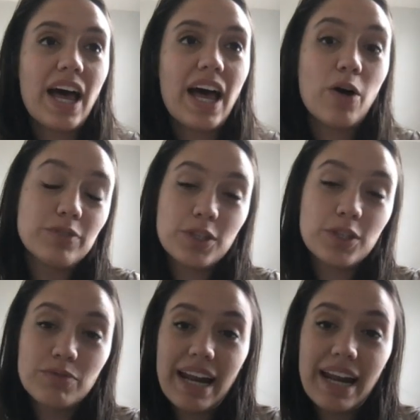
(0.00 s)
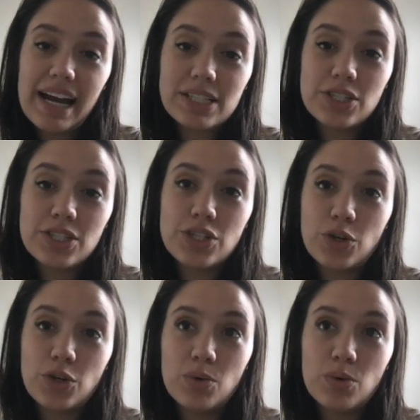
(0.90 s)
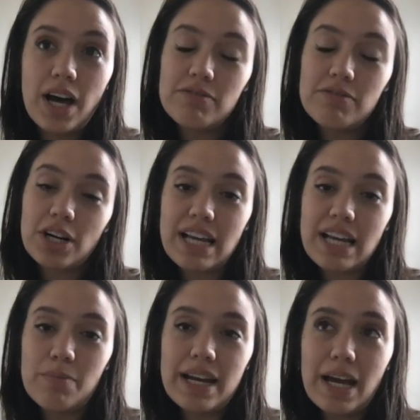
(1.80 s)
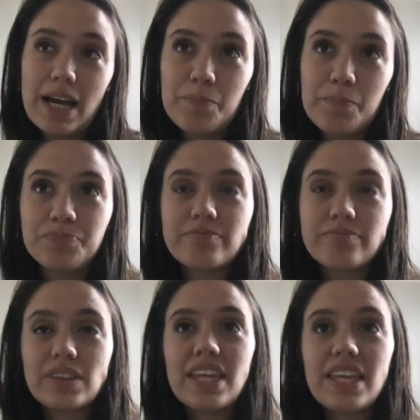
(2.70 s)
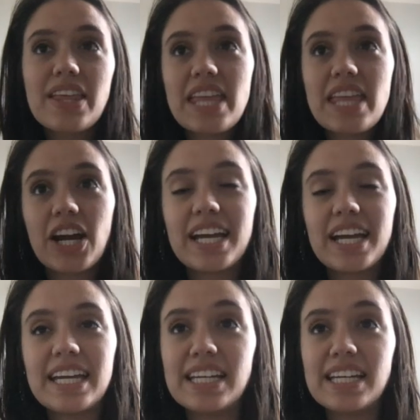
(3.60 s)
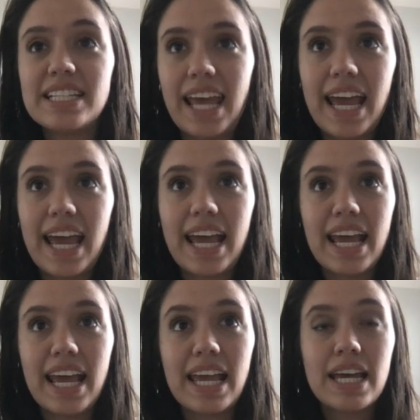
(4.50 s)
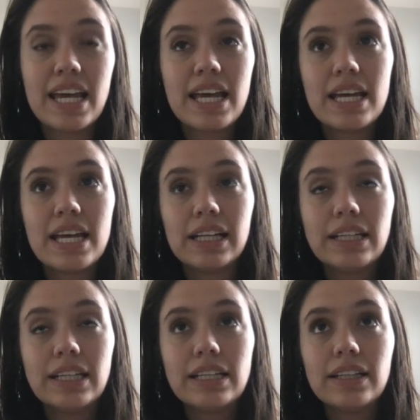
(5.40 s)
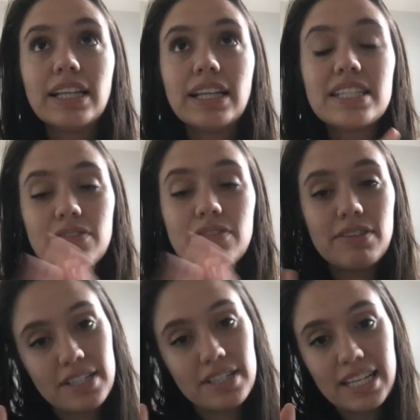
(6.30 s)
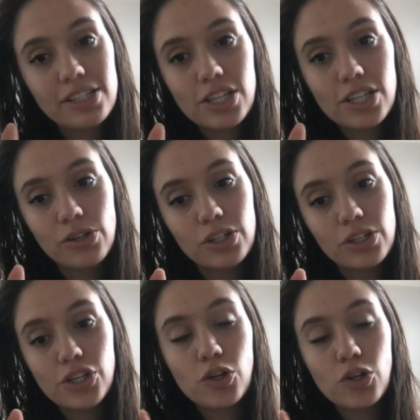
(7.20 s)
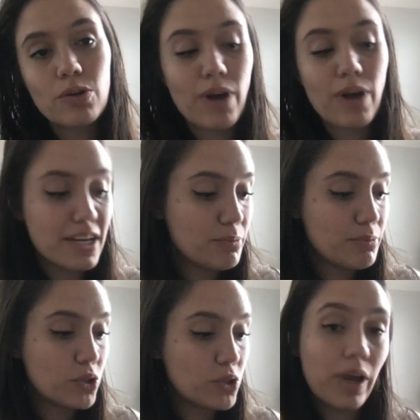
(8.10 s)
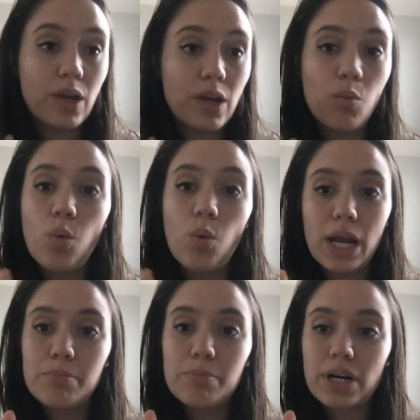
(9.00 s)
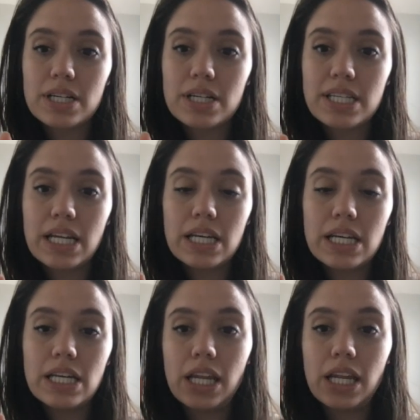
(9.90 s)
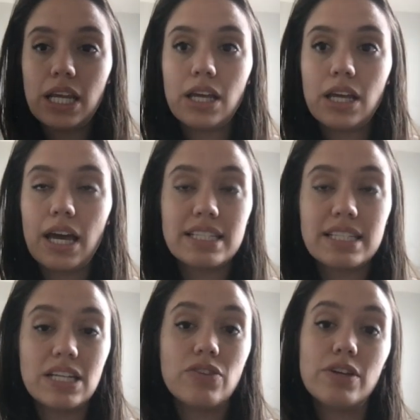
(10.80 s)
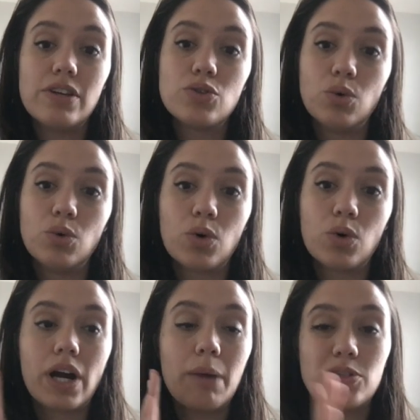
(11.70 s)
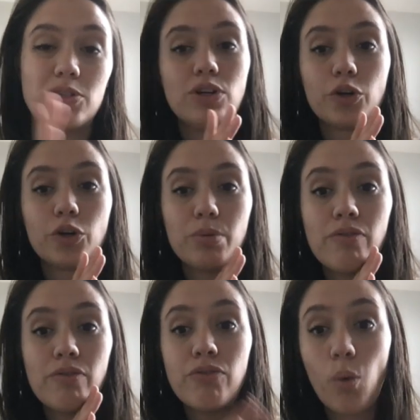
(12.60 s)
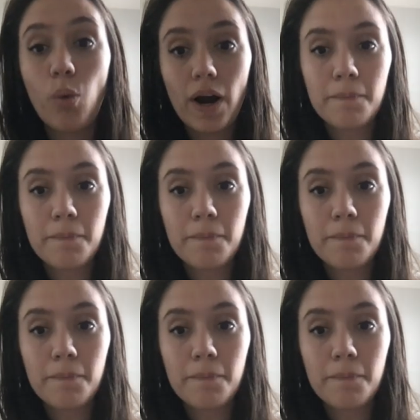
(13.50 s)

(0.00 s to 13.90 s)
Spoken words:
Hopefully you've read Act 2 of Our Town by now. There is a list of different scenes that you can do that range between one person as an individual or up to a group of 4.